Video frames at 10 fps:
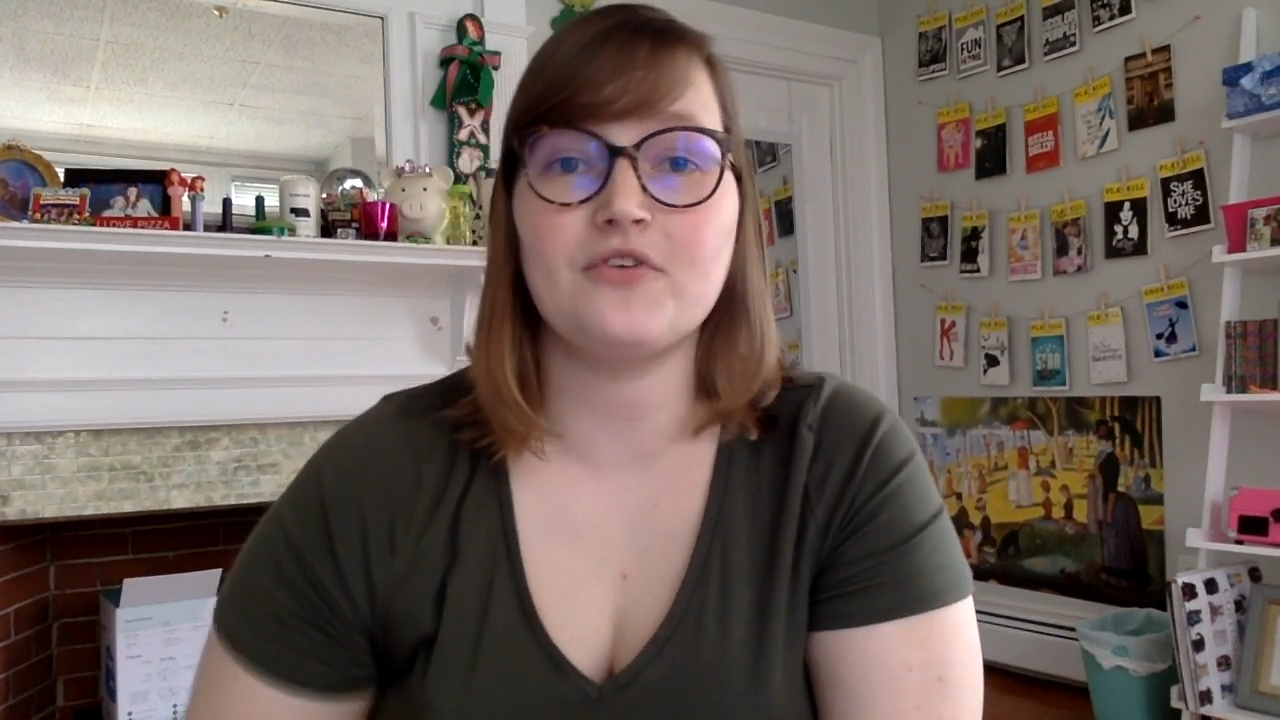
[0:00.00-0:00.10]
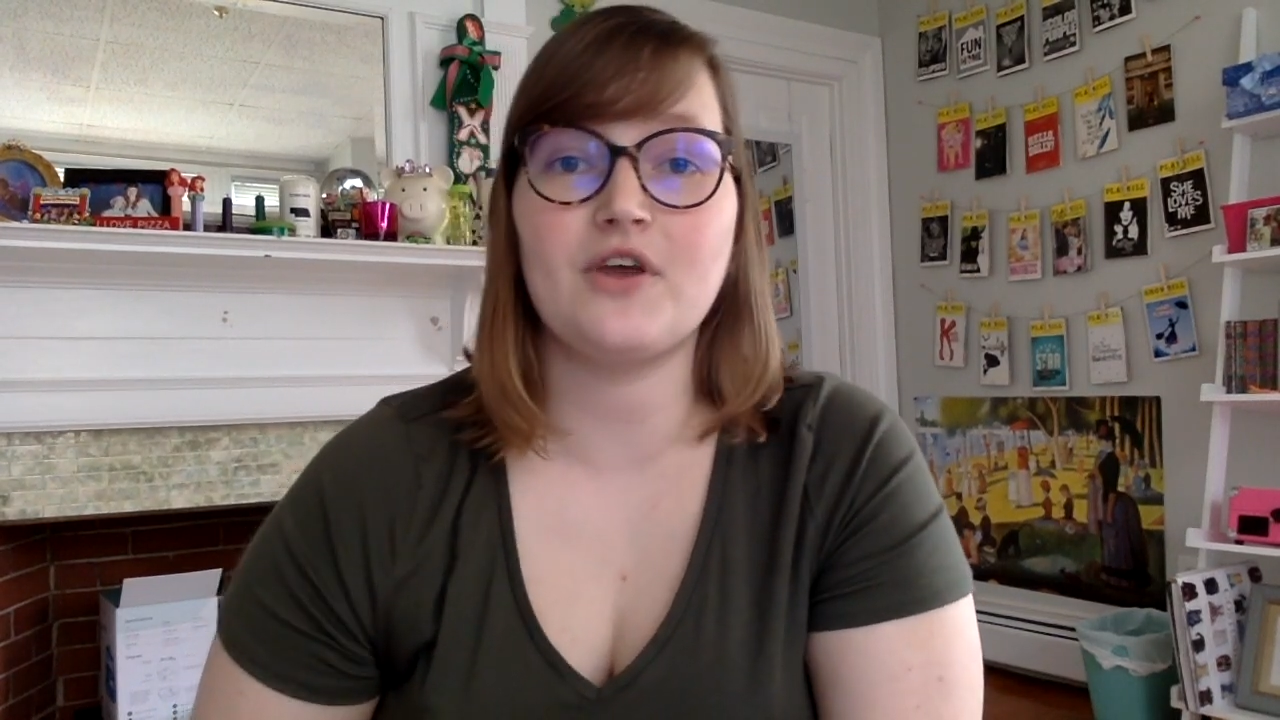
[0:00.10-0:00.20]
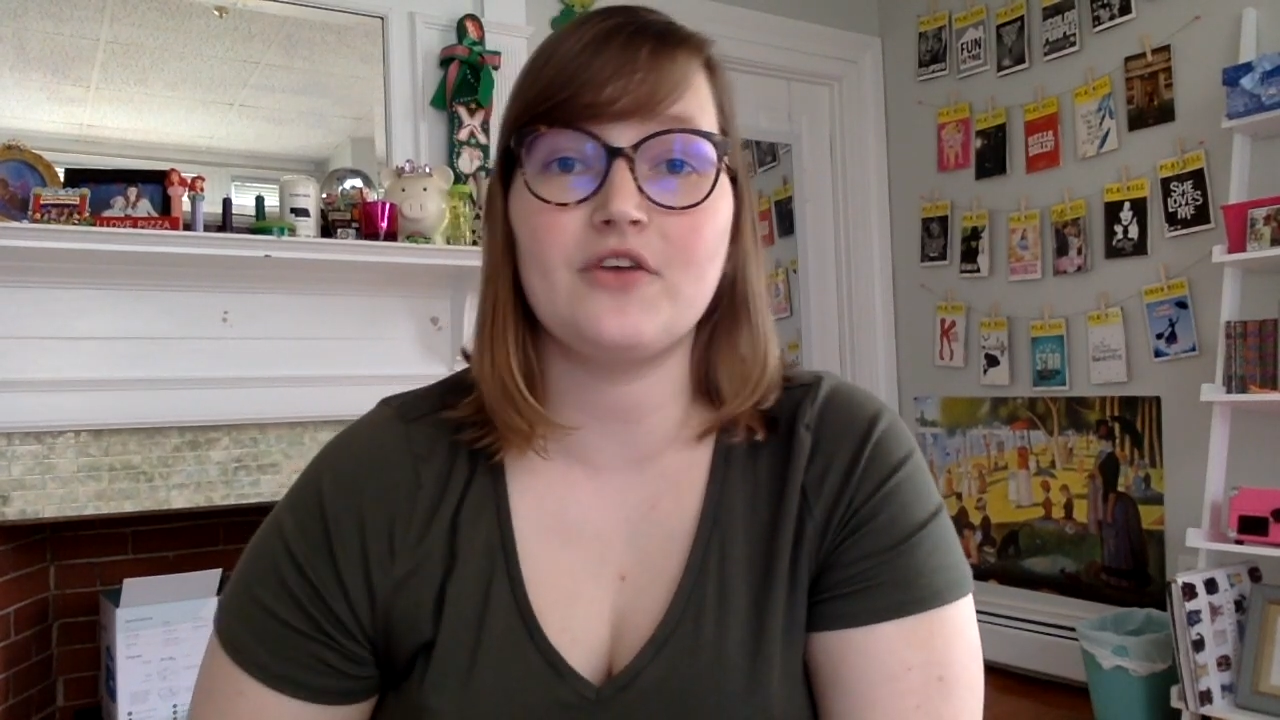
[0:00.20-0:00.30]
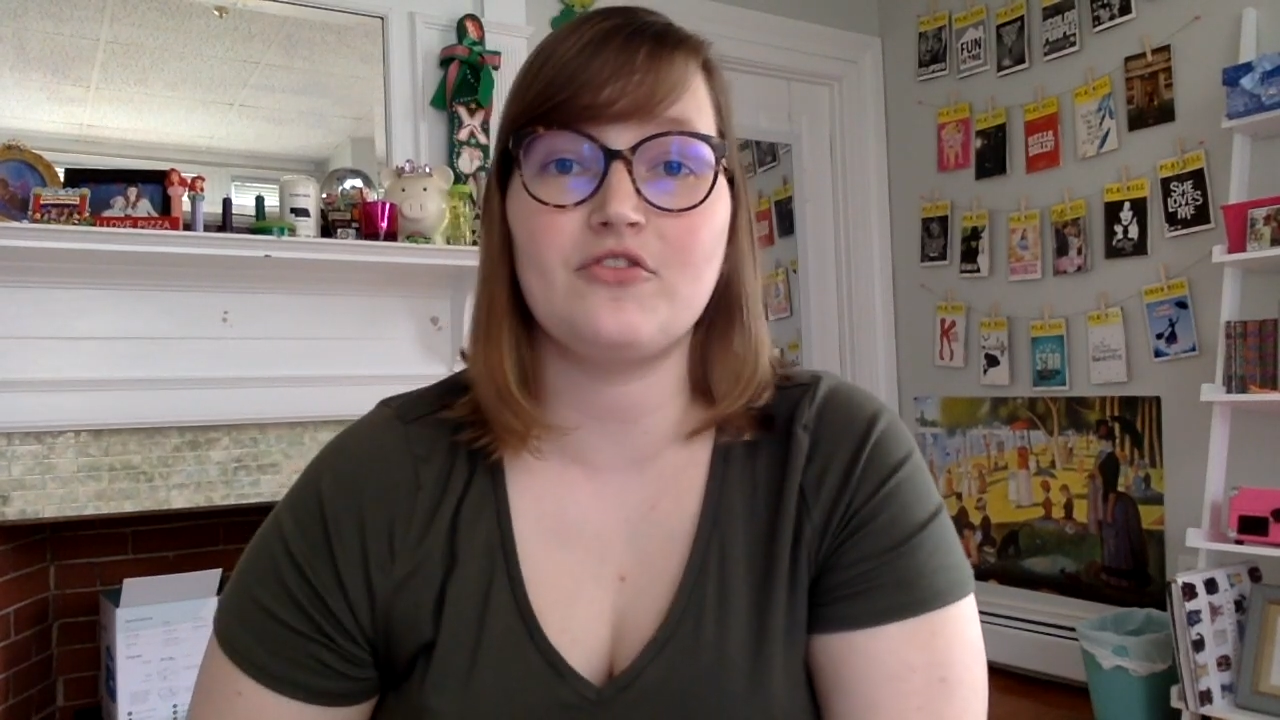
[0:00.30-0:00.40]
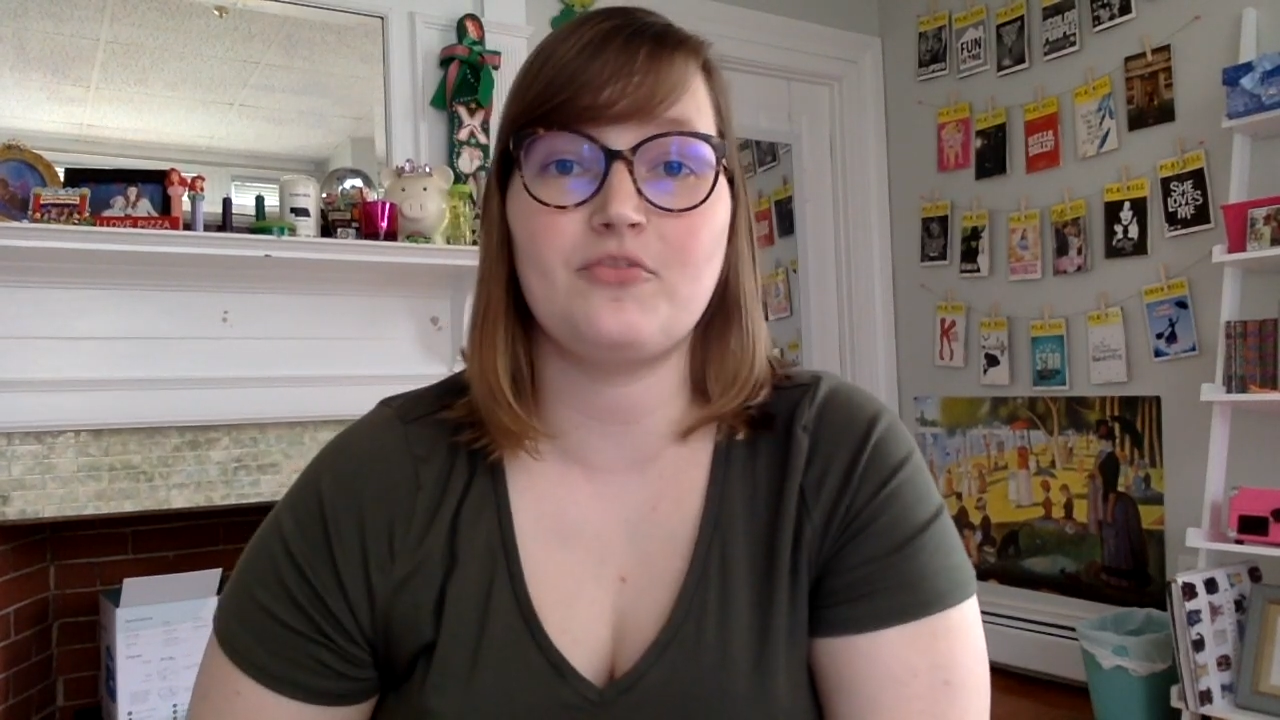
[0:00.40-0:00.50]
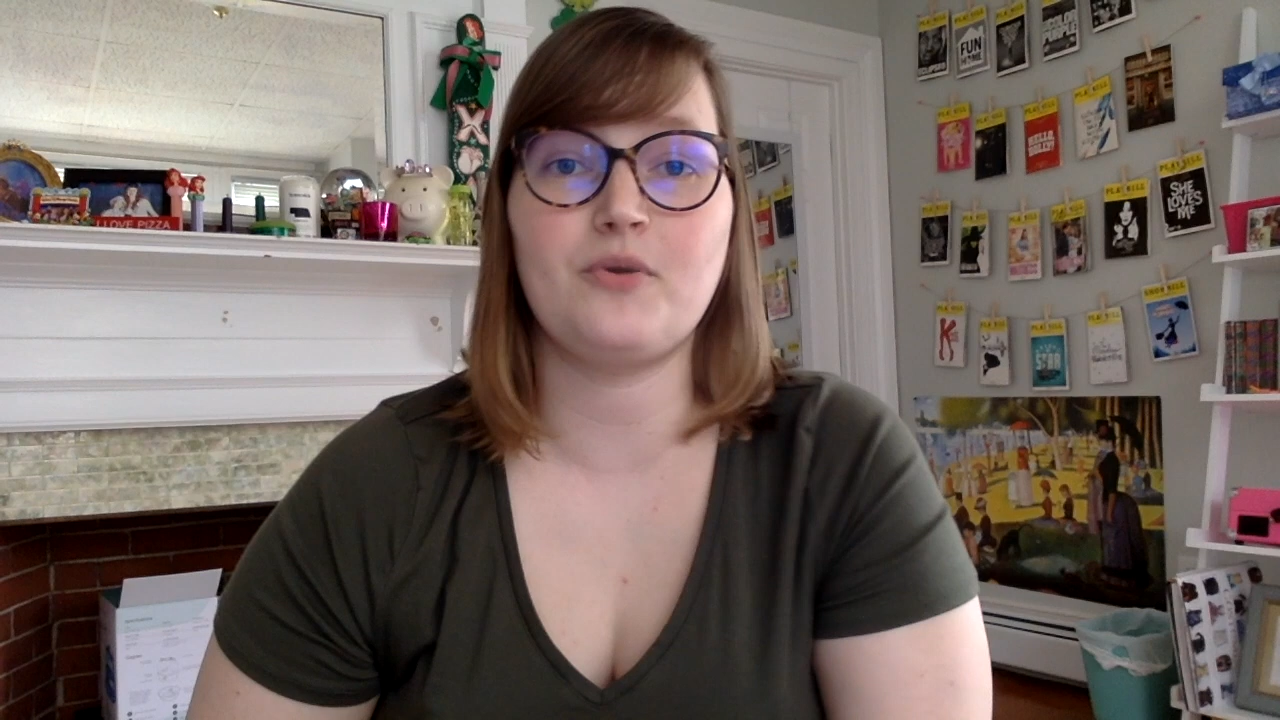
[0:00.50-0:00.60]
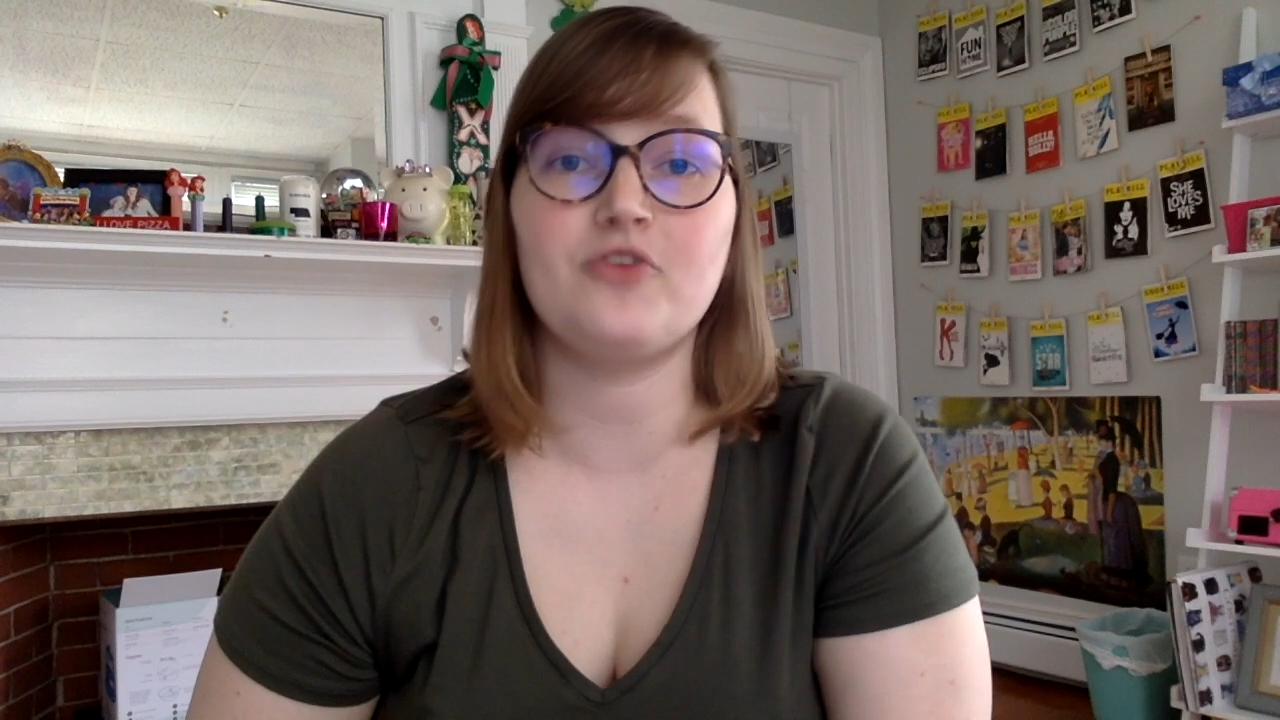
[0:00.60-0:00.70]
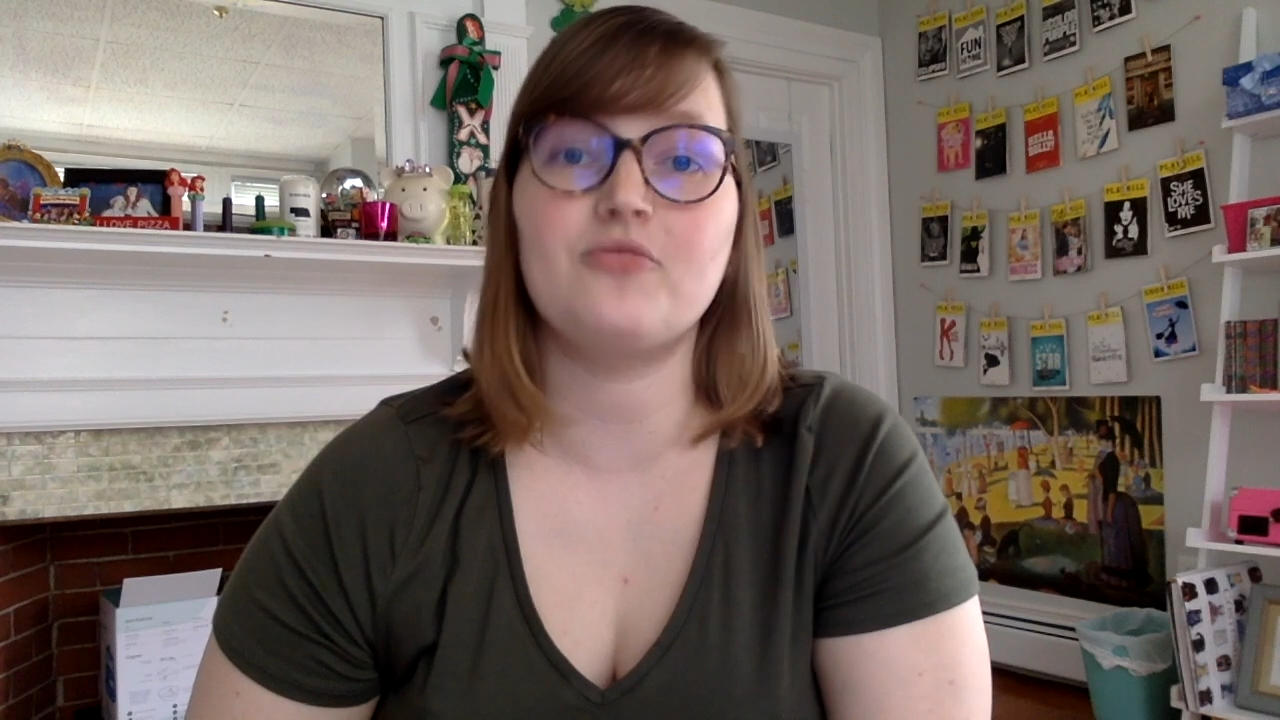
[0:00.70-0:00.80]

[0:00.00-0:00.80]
interspersed